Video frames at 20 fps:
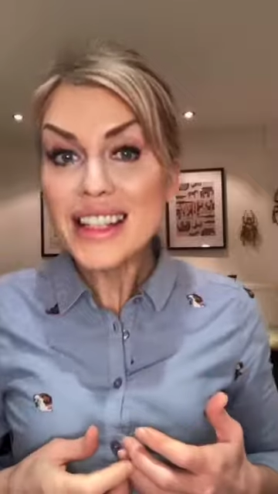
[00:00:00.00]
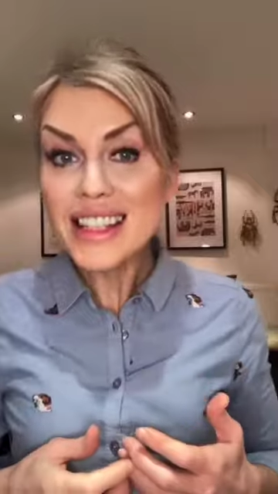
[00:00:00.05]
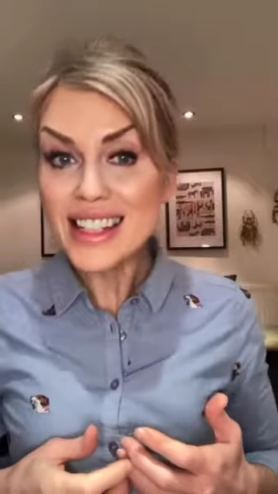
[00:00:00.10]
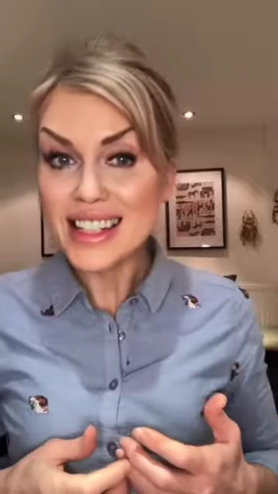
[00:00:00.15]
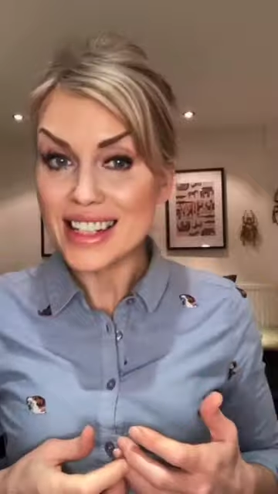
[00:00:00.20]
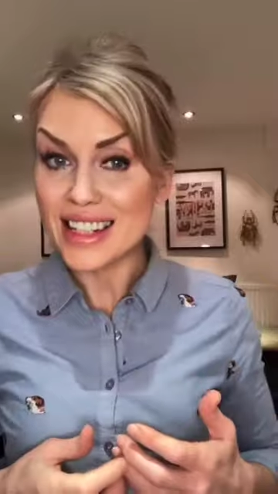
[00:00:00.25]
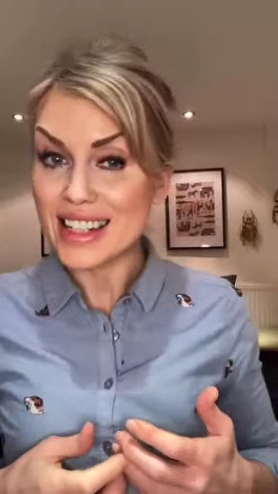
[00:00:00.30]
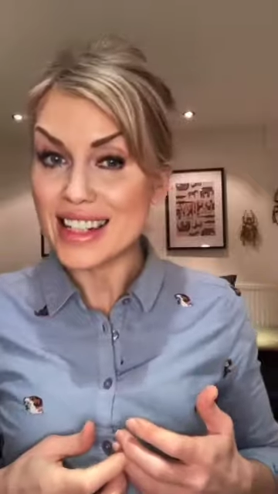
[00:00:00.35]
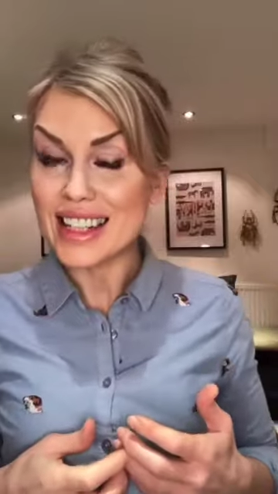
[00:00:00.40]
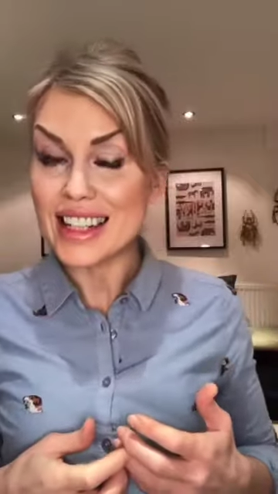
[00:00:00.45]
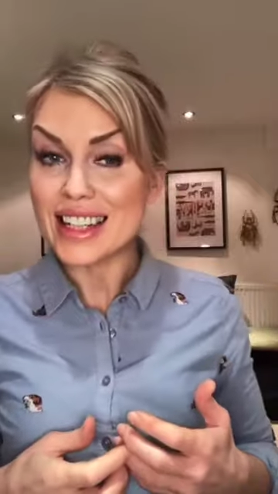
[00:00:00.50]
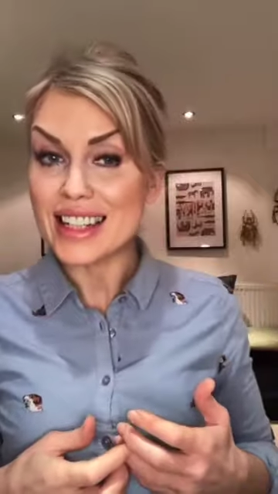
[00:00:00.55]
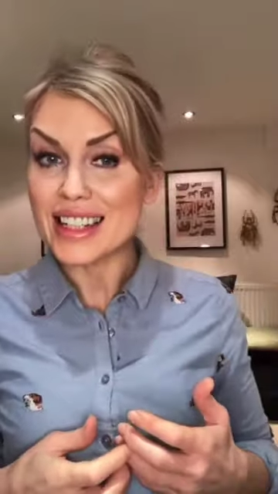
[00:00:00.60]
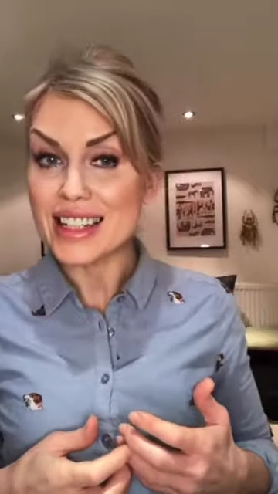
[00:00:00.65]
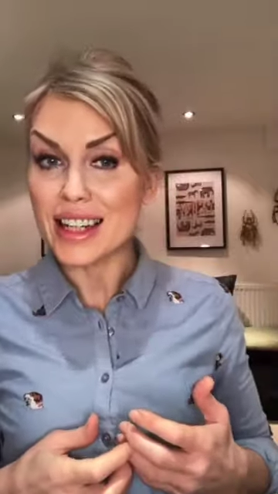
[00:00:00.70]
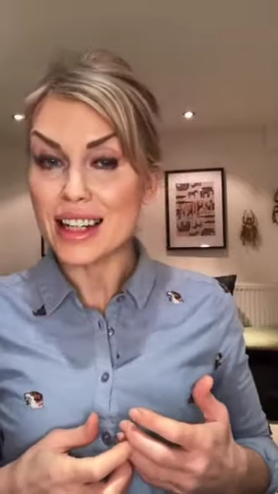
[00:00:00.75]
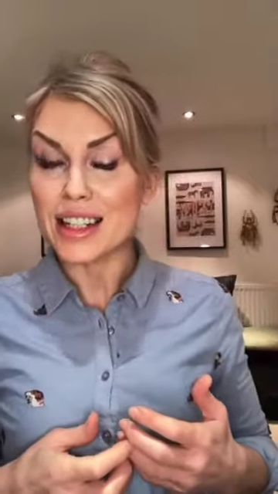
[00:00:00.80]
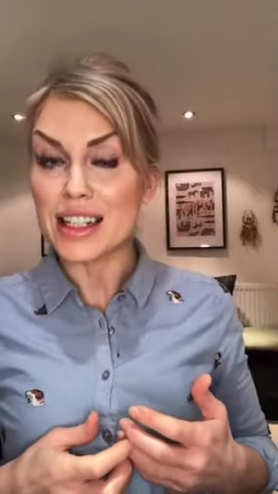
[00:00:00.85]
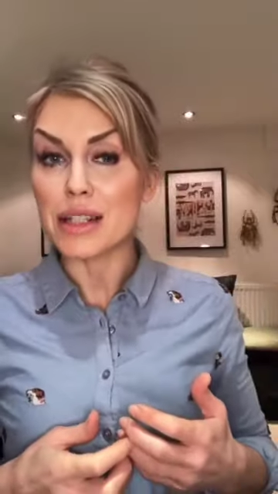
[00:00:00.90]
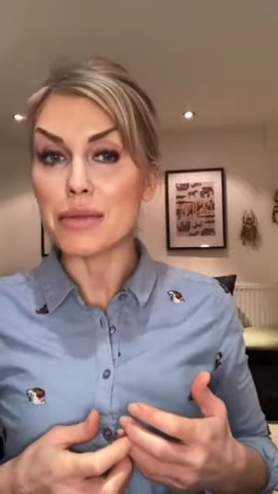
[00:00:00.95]
study
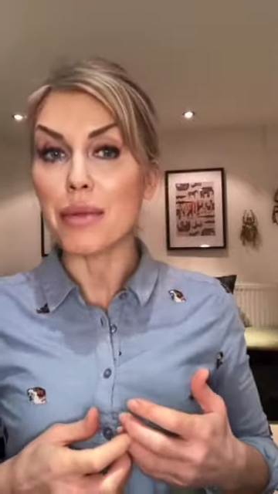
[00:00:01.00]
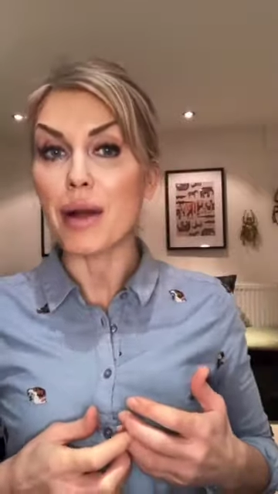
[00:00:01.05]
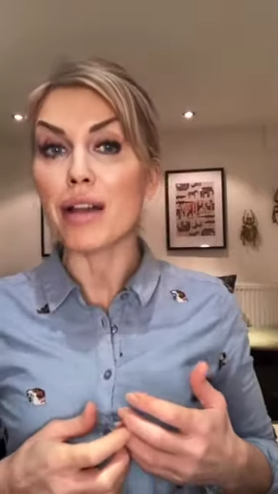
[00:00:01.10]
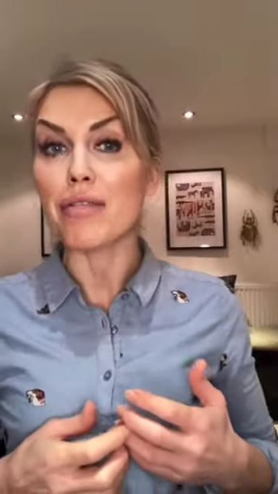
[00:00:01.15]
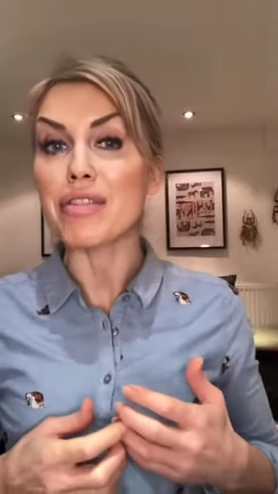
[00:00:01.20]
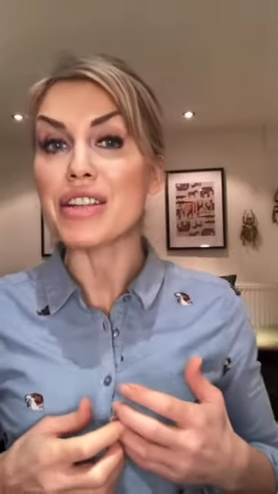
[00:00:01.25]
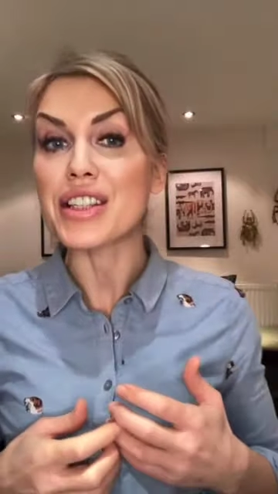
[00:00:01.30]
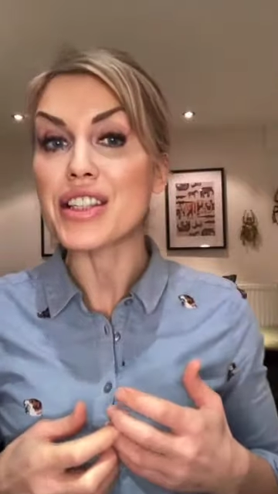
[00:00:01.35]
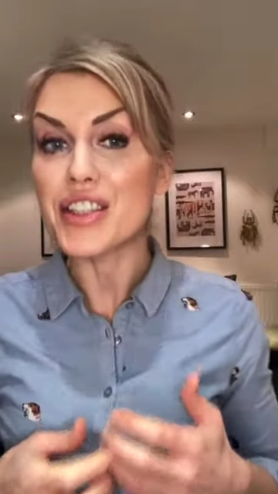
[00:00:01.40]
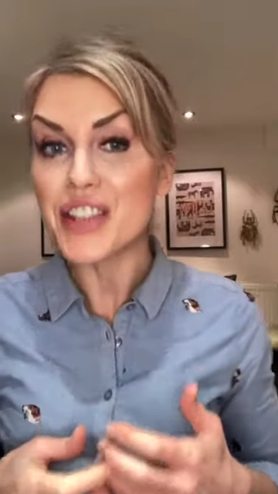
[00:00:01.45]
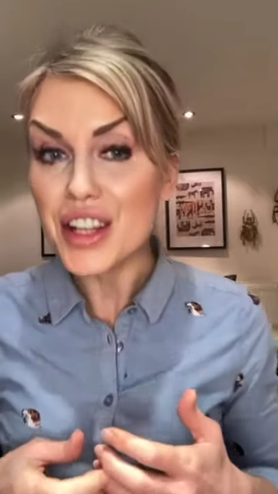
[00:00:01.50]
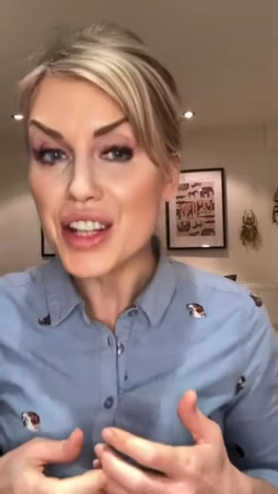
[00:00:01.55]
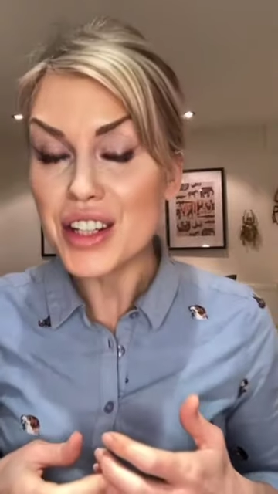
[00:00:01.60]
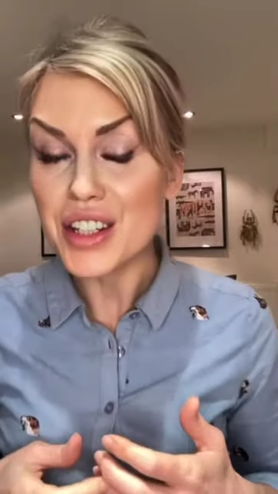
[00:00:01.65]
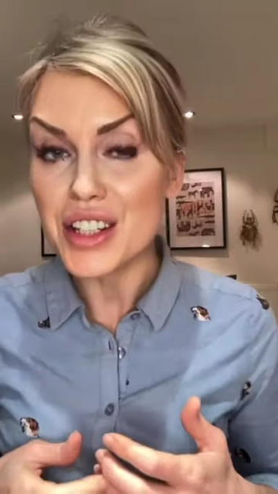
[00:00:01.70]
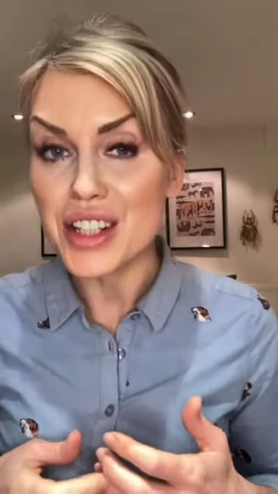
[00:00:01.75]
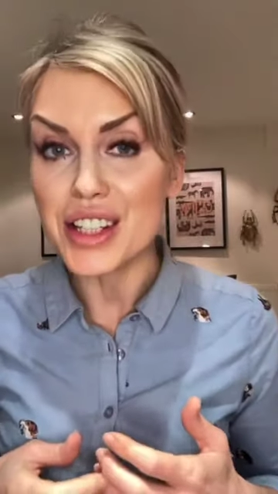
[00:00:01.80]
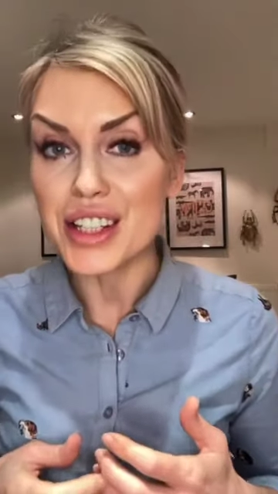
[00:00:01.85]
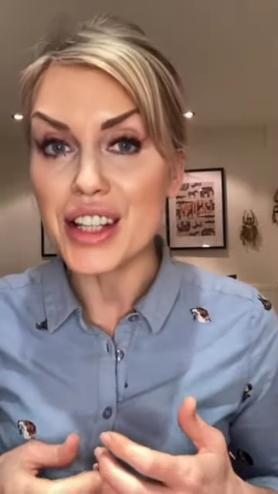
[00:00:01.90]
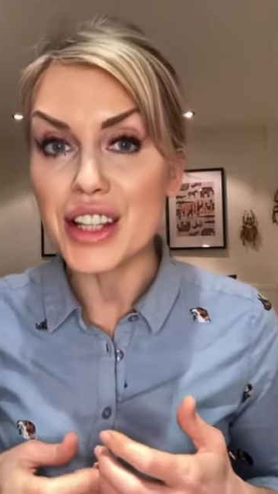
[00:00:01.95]
conducted by
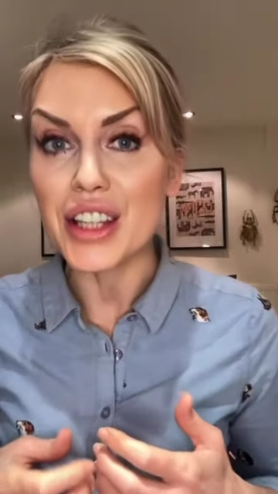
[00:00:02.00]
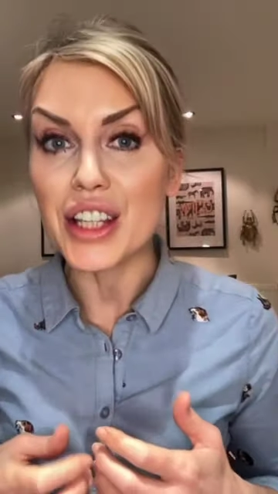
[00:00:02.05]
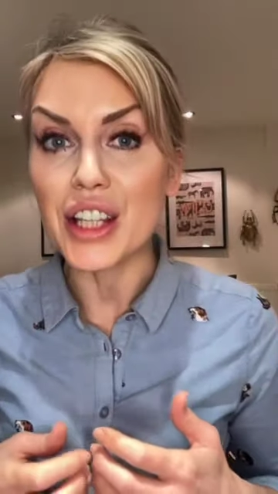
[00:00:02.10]
researchers at the